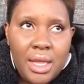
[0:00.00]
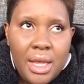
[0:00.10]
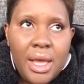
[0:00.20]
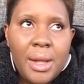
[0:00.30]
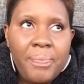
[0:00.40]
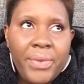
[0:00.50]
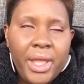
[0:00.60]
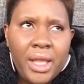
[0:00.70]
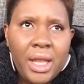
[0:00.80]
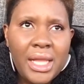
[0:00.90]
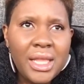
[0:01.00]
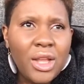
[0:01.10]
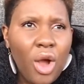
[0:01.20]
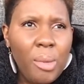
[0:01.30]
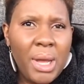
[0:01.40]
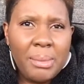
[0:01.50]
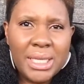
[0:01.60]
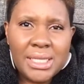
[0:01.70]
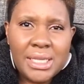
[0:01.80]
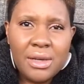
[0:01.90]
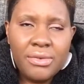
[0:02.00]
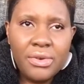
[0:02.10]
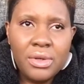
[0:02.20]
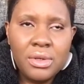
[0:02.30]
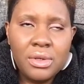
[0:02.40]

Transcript: yeah, and I think all by myself